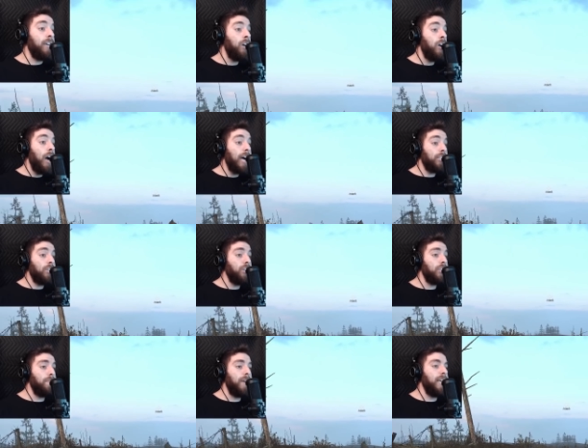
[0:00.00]
I saw
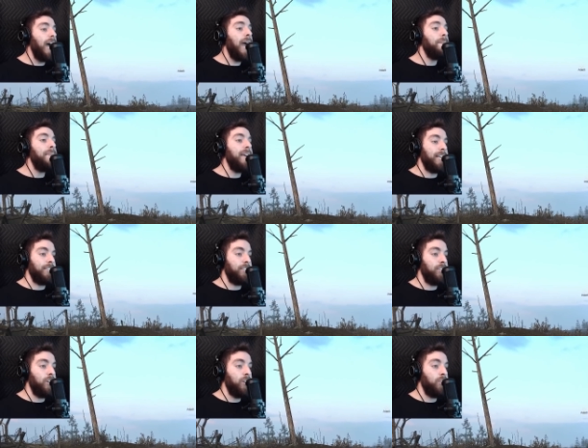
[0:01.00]
somebody I
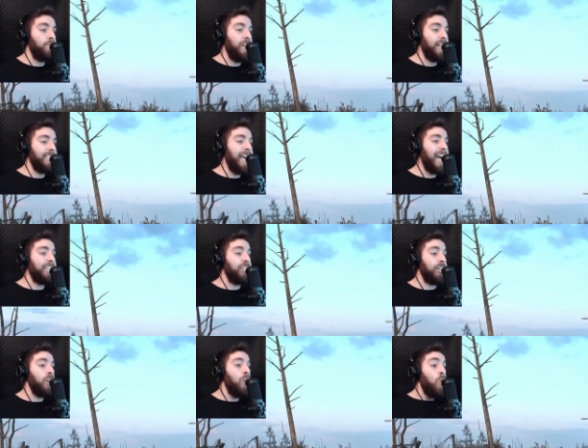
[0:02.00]
missed.
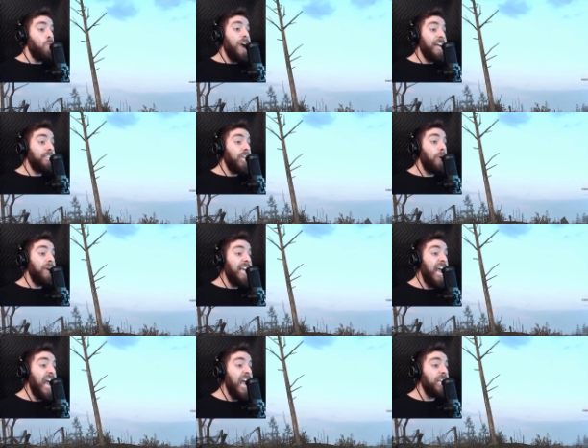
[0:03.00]
Fantastic. Right there he
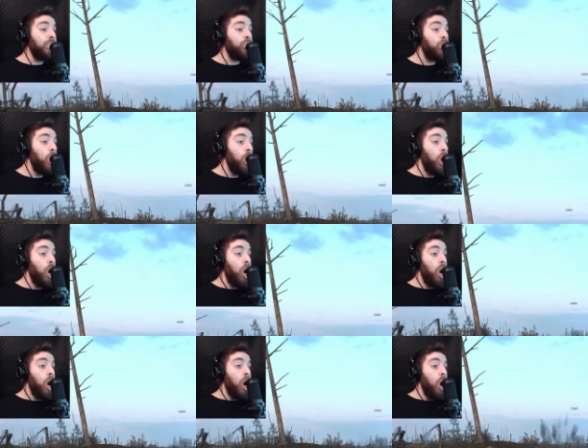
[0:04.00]
is!
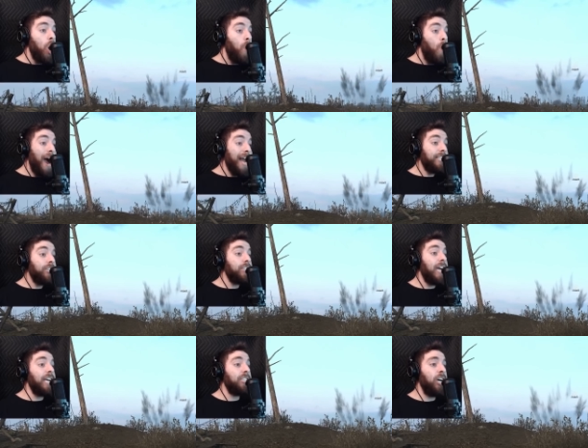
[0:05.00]
Why is this
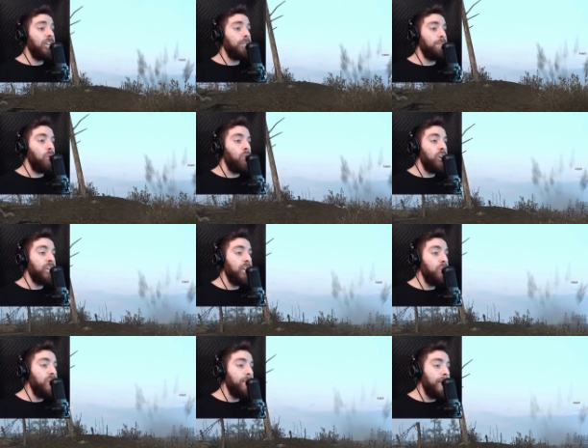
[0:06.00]
guy untouchable?
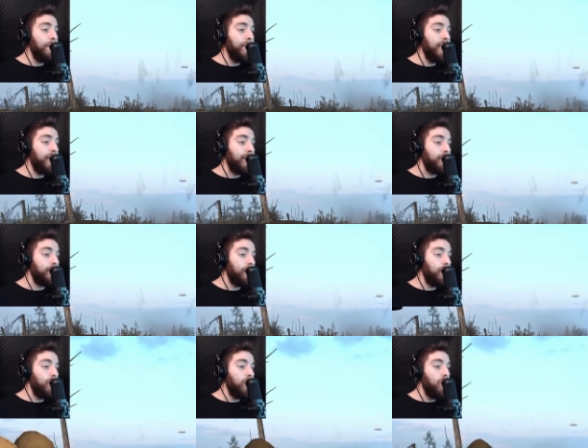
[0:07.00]
Can you eat my penis?
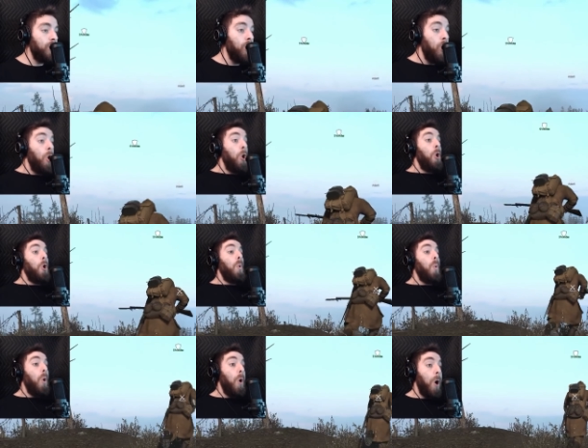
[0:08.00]

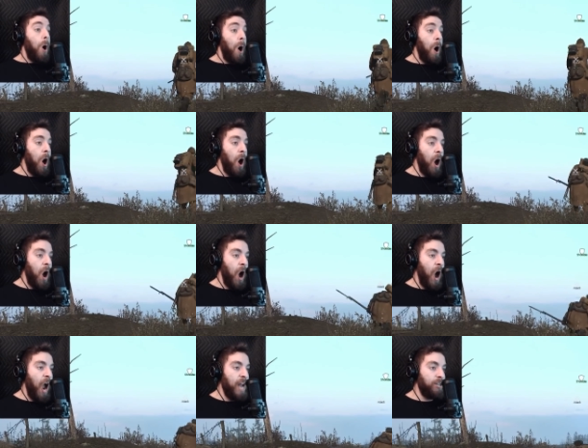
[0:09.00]

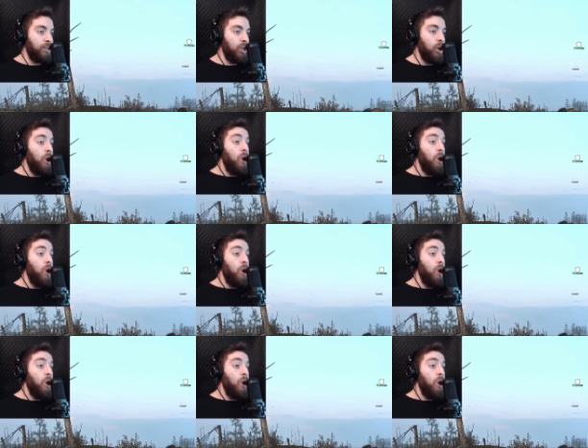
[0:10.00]
What?